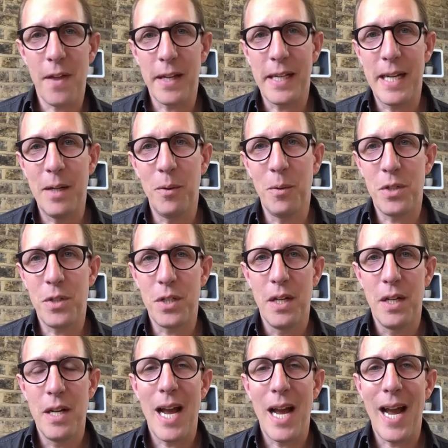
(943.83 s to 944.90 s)
guilt
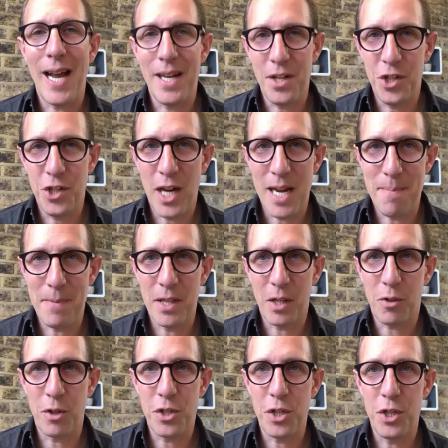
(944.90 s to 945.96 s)
and shame in the
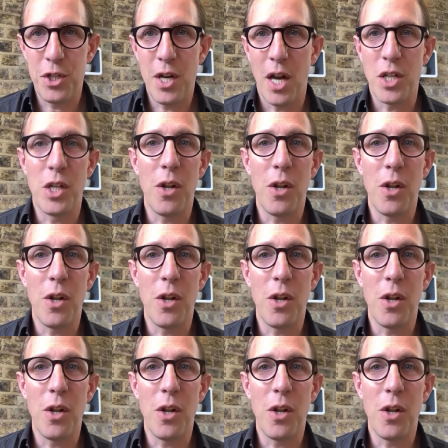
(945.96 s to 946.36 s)
Christian church.